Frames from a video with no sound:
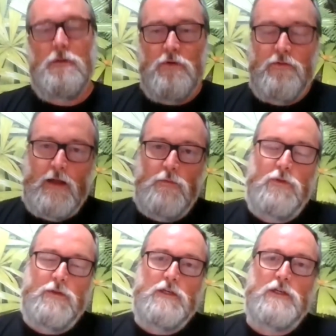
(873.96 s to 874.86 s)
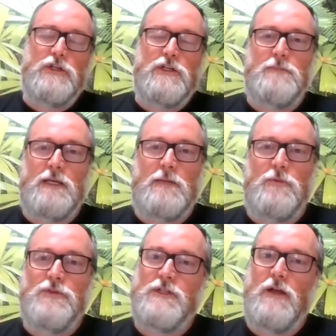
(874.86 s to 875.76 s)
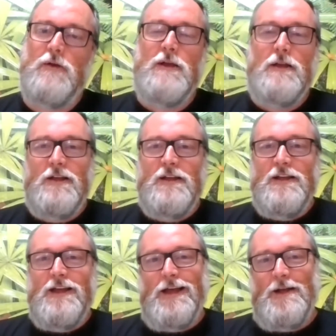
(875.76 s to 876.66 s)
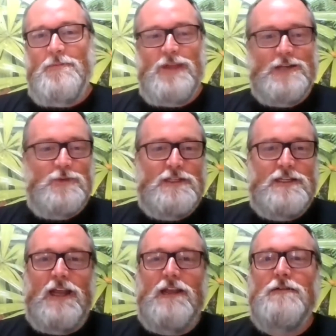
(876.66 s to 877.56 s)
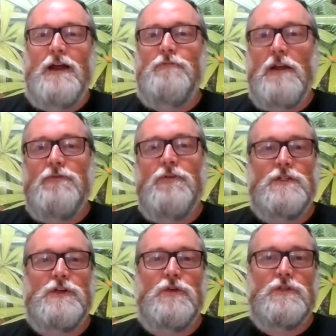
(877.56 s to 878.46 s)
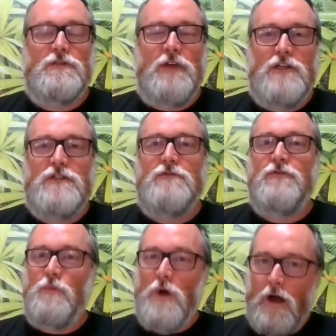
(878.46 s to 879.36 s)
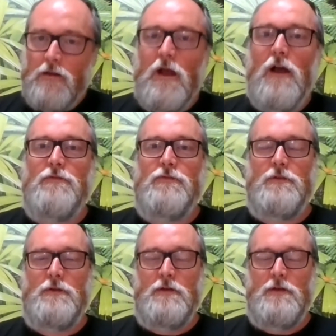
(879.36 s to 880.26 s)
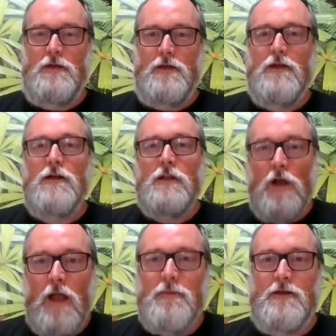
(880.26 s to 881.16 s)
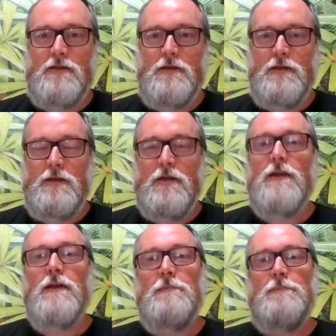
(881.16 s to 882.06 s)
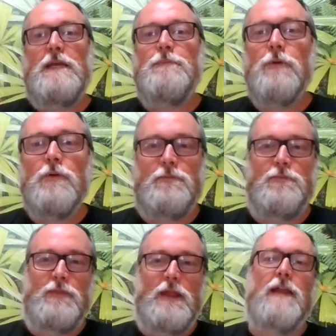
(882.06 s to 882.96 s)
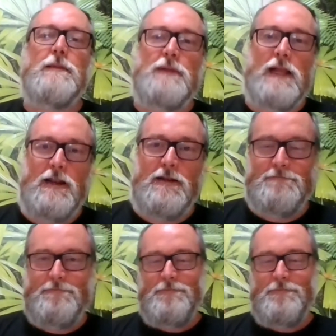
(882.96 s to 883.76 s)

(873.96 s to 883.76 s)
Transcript: that we've had with Indigenous people. So as we say, rainforest conservation for wildlife, climate, people and the planet.